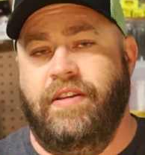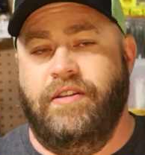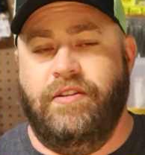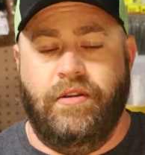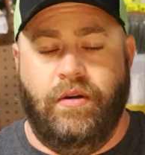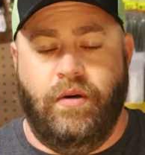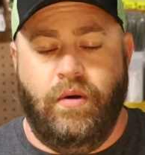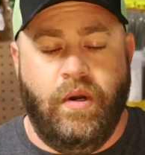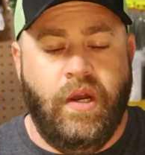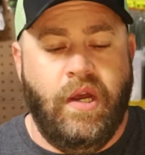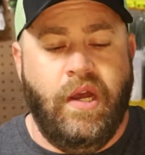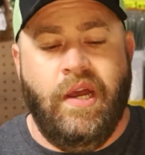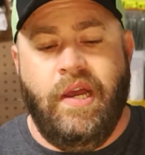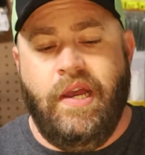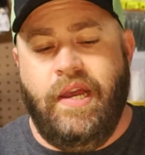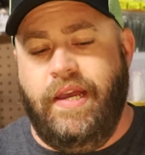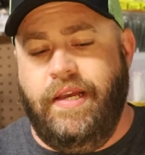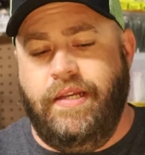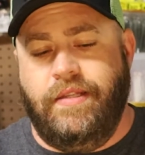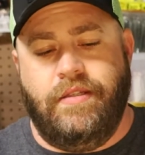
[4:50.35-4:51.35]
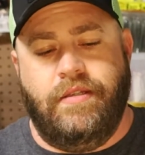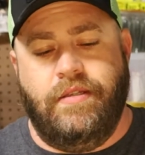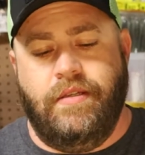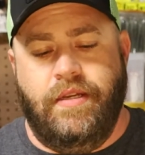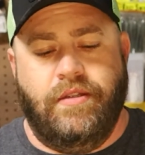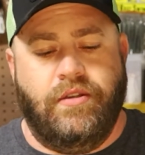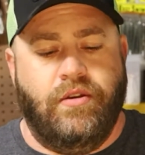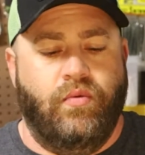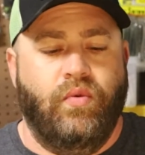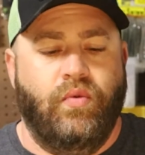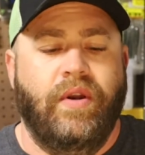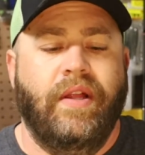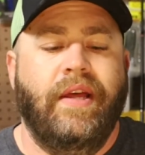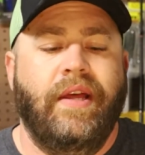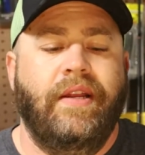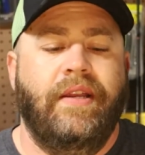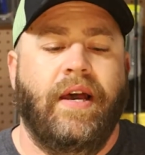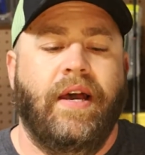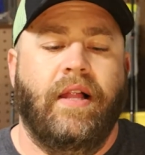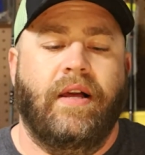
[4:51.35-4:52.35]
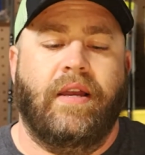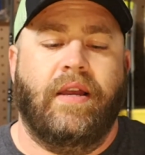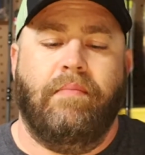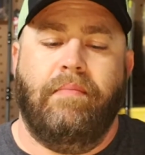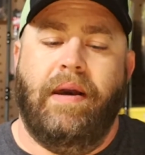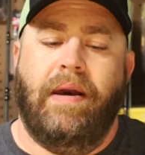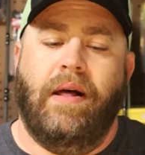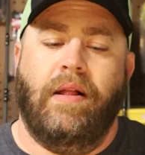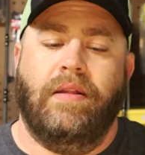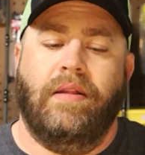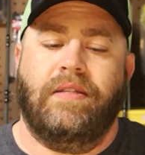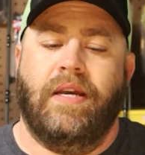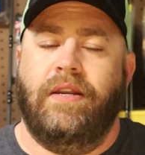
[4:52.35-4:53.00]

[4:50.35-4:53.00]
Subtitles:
So it's a really delicate balance.